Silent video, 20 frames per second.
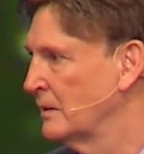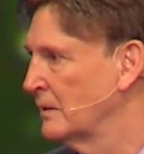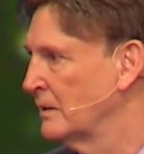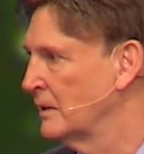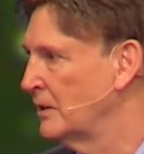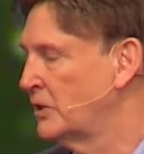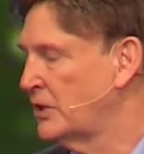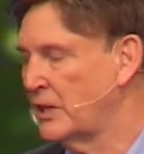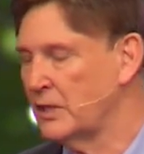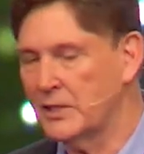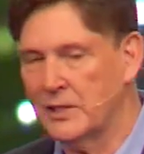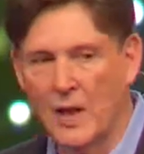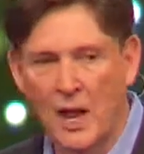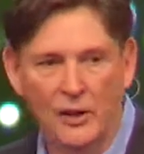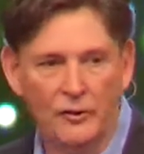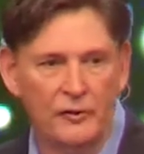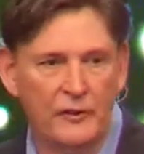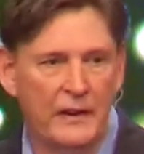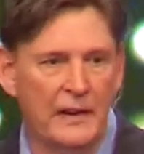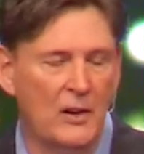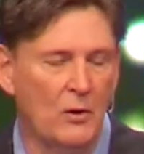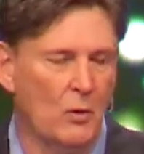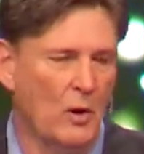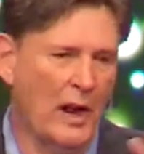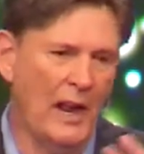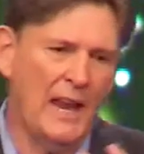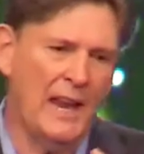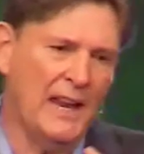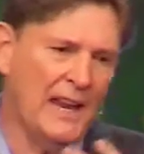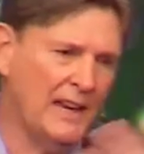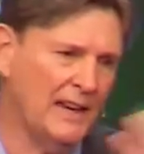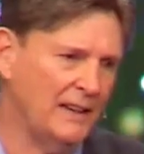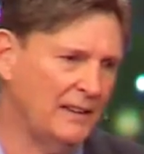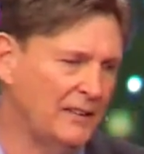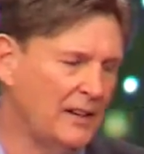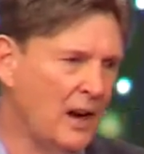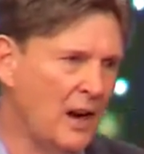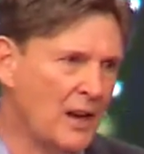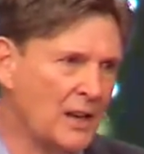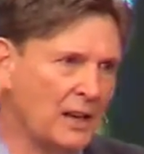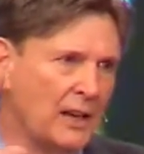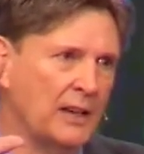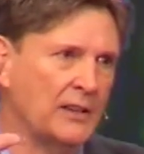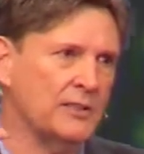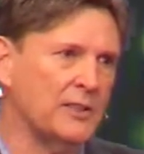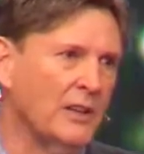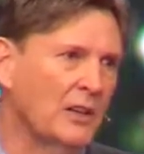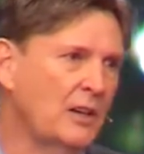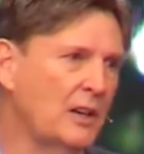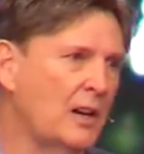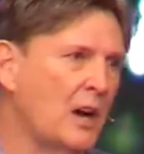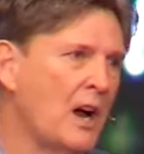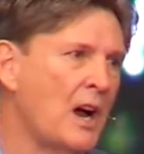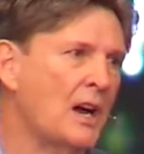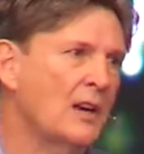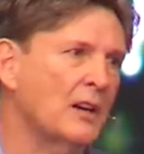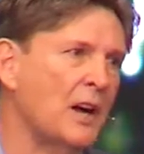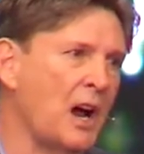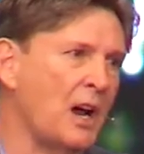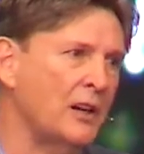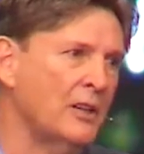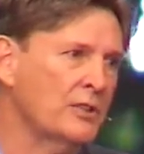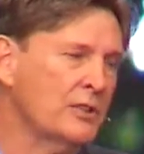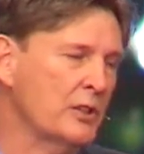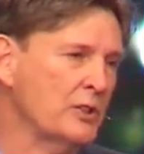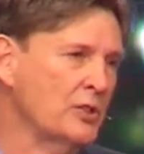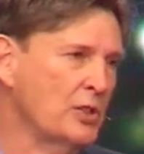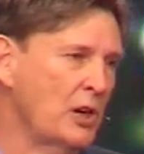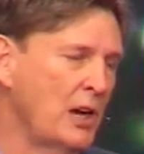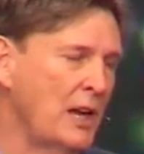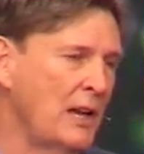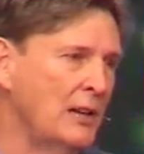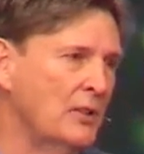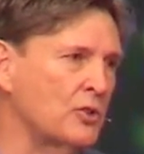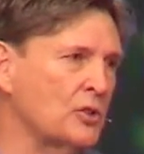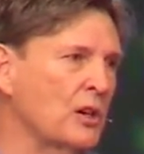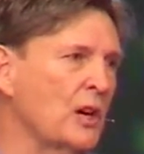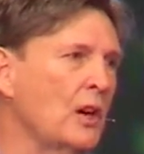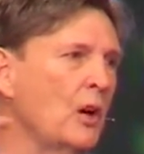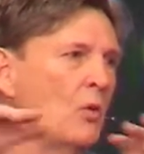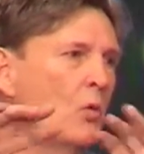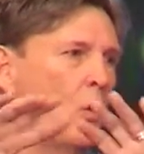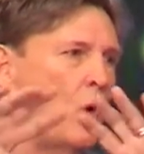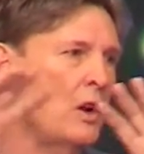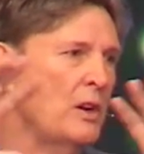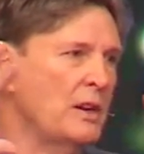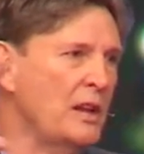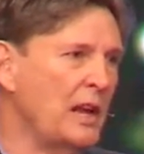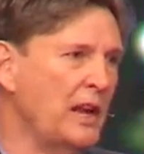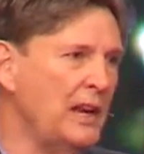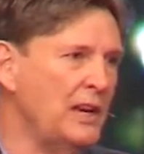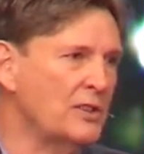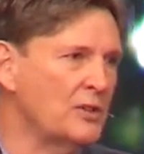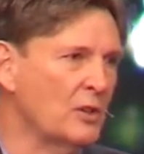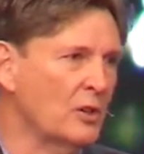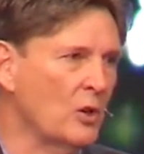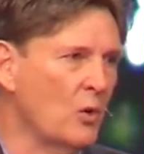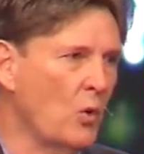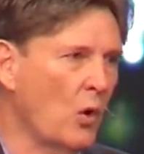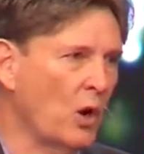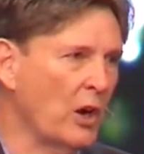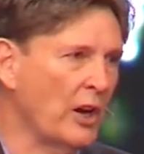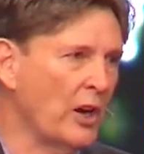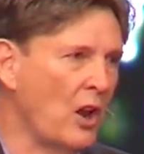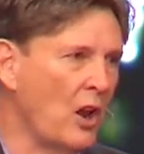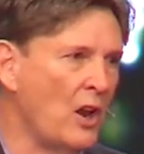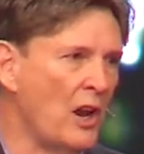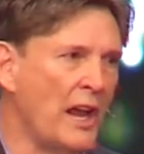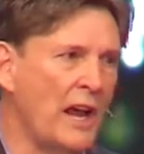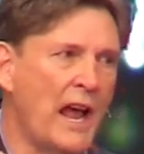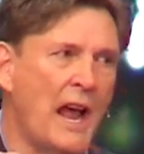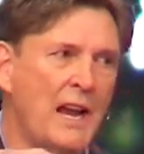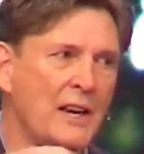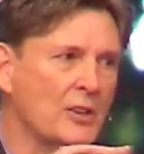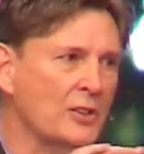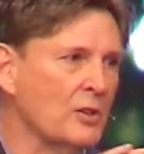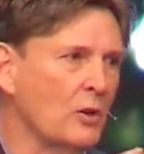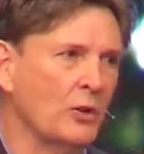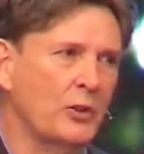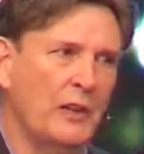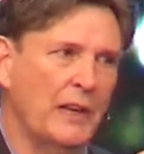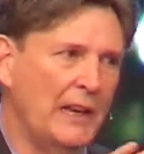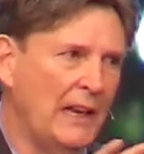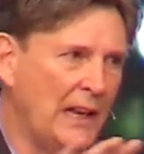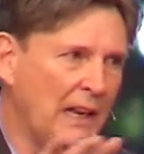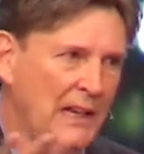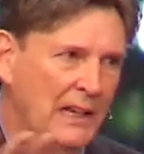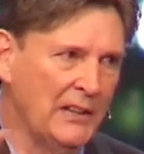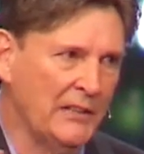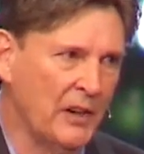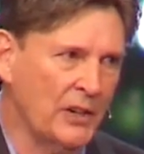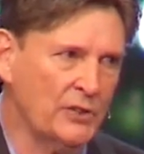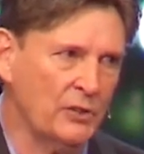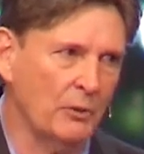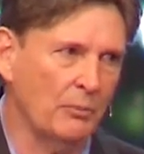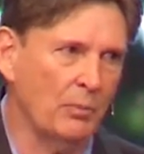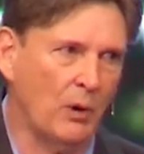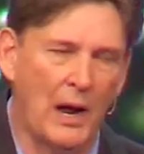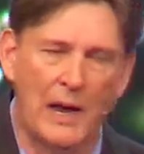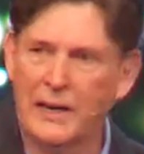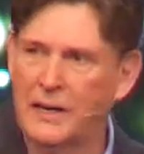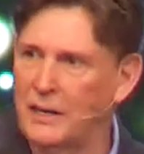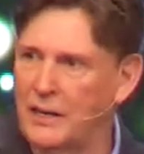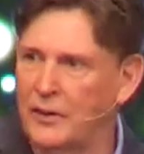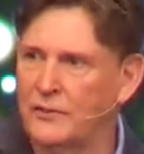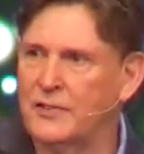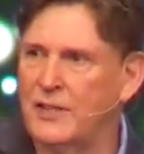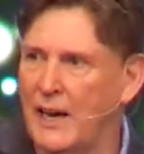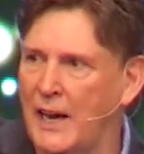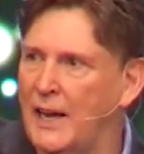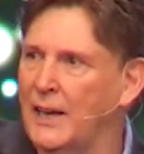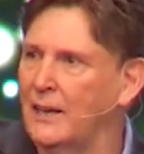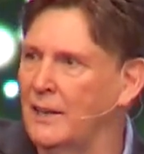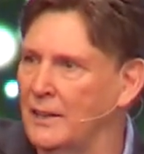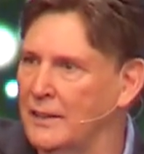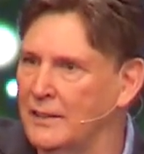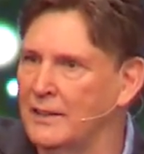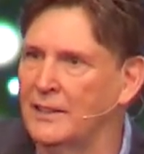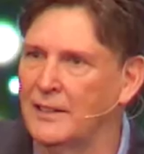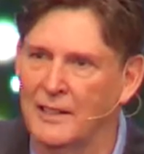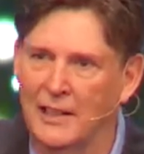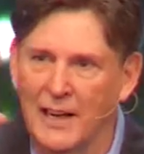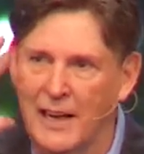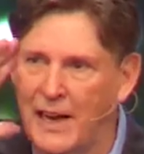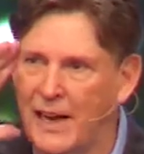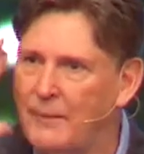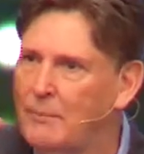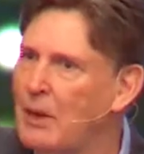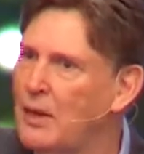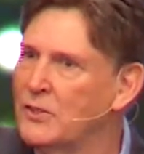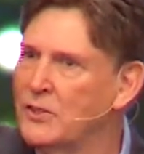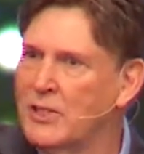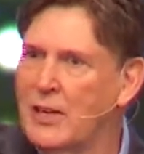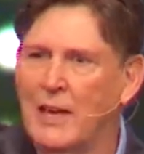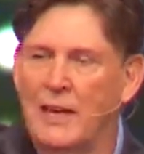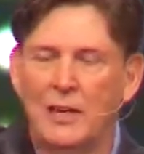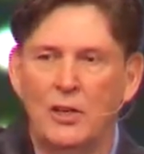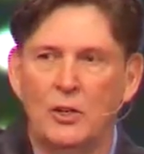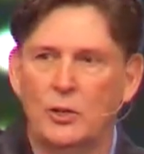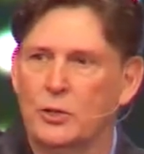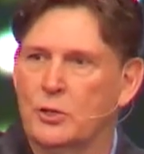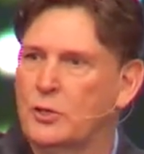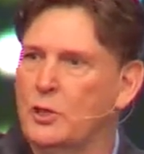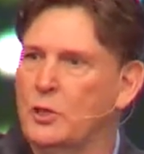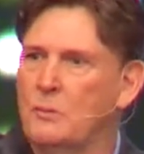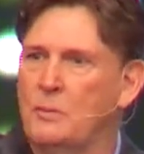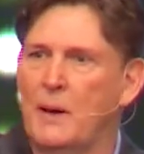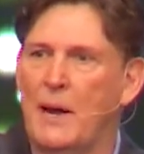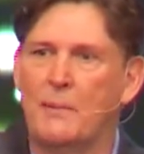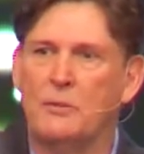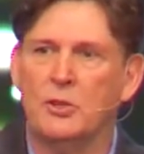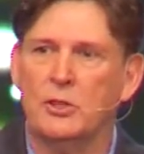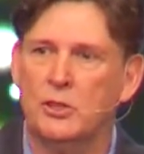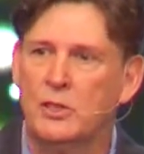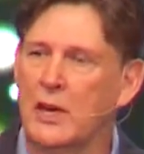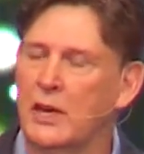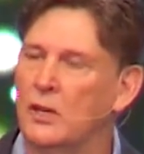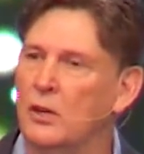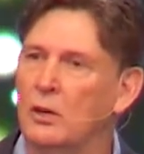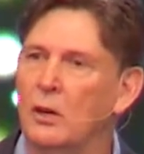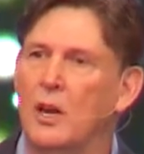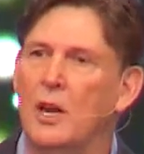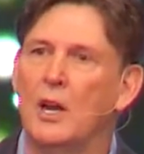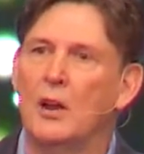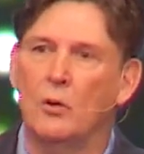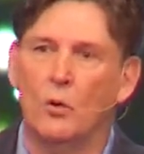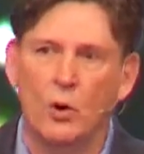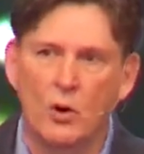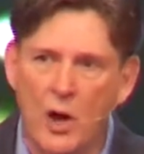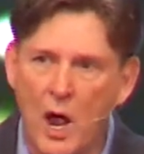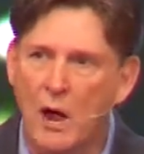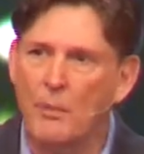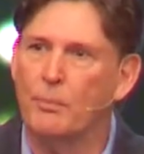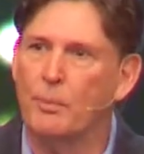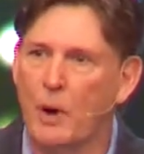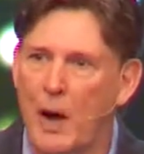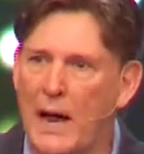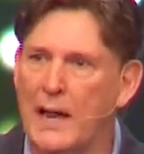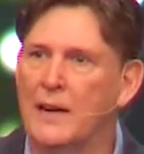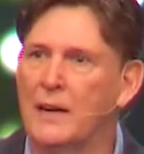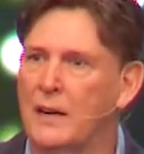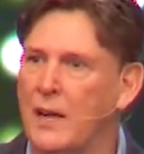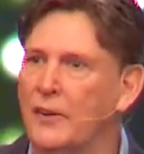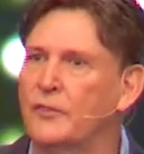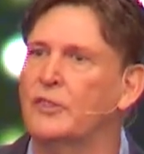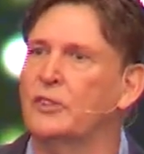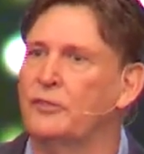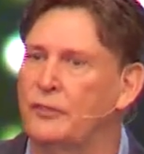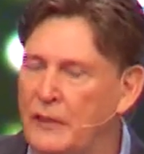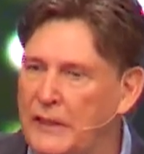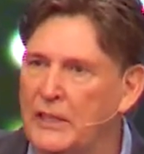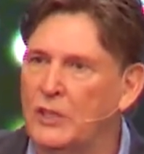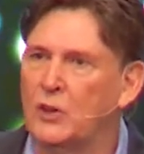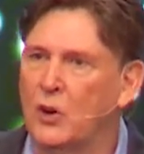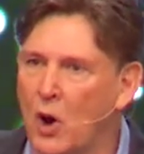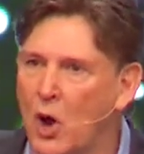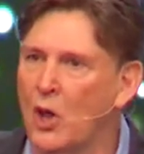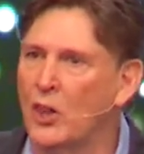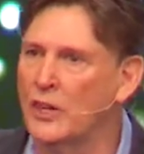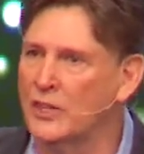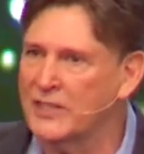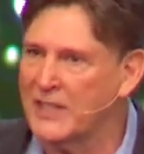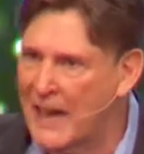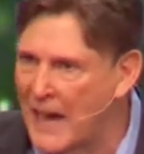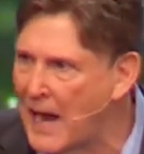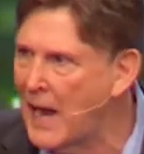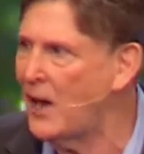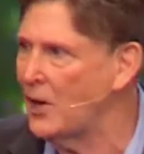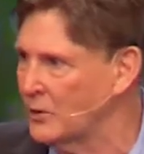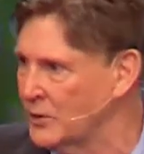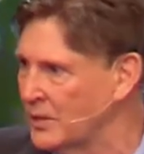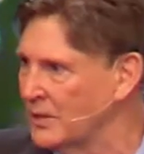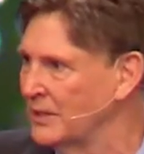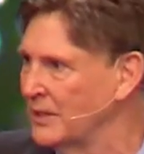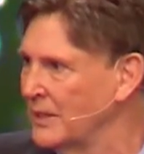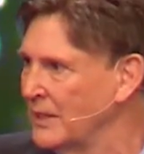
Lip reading: You say it's not fair. Well, hey, God is the God. God is the judge. One day He's going to work it all out. I just don't think any of us are bright enough to handle it. I'm not saying you're stupid. I'm just saying we're not bright enough to figure all this out.